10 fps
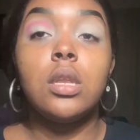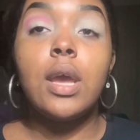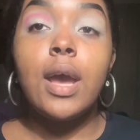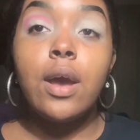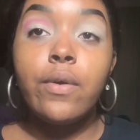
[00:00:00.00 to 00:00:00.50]

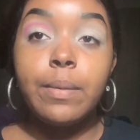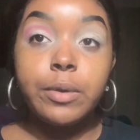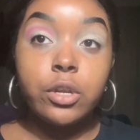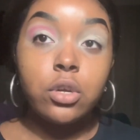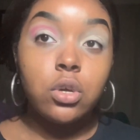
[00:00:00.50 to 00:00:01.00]
Now I'm
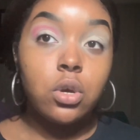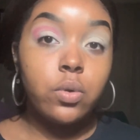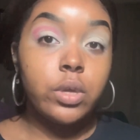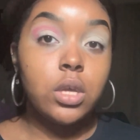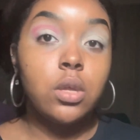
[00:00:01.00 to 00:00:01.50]
gonna go
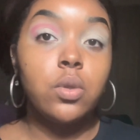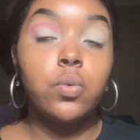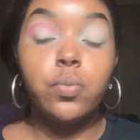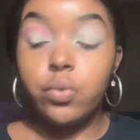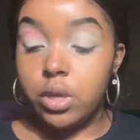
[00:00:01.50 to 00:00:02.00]

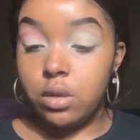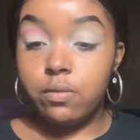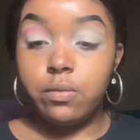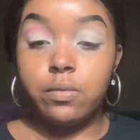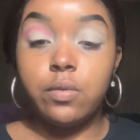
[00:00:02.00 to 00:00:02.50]
in with
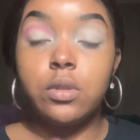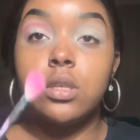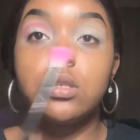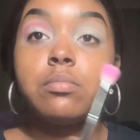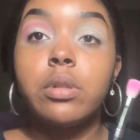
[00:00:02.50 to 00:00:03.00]

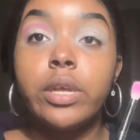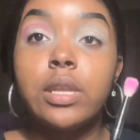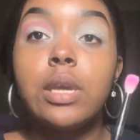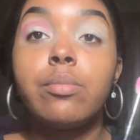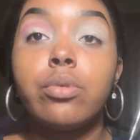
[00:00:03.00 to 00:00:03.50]
this
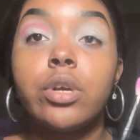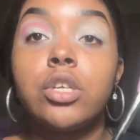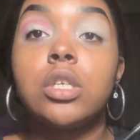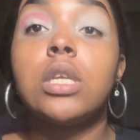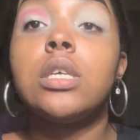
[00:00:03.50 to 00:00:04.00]
blending
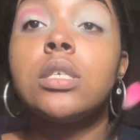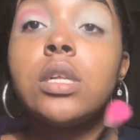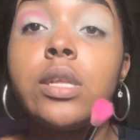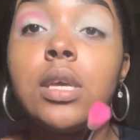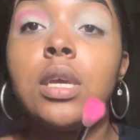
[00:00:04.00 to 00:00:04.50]
brush, and it's
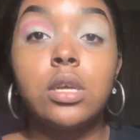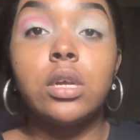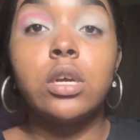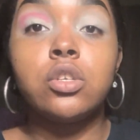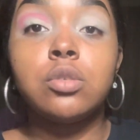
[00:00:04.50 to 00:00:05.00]
clean,
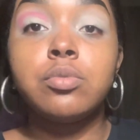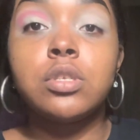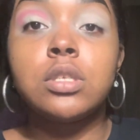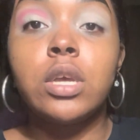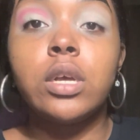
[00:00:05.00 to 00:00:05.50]

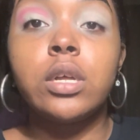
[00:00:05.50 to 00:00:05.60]
100%